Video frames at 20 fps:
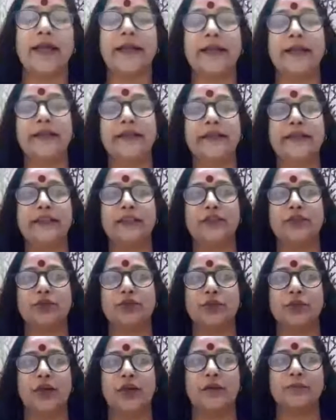need
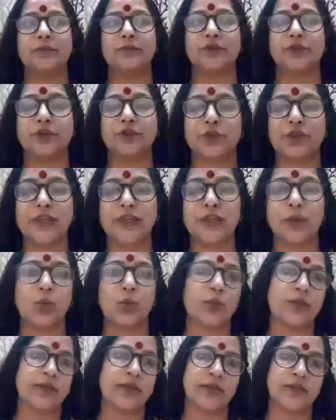to come together
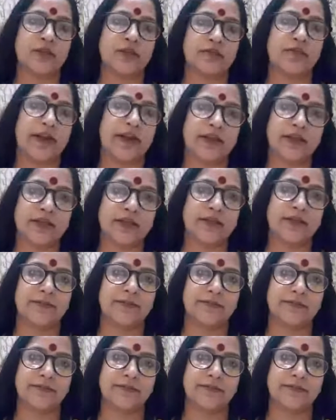with this fact